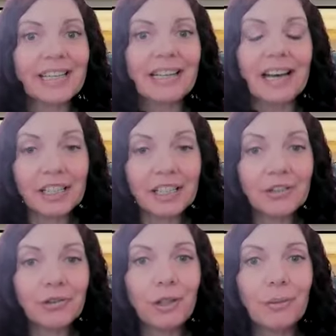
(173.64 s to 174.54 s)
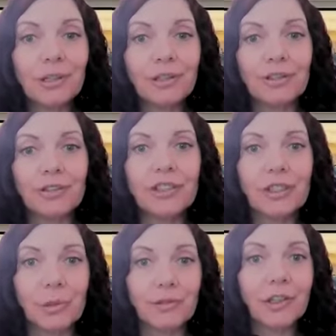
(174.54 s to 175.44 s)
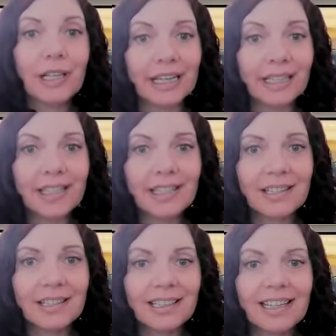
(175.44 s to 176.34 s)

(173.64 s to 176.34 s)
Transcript: is an uncontrollable urge to move your legs.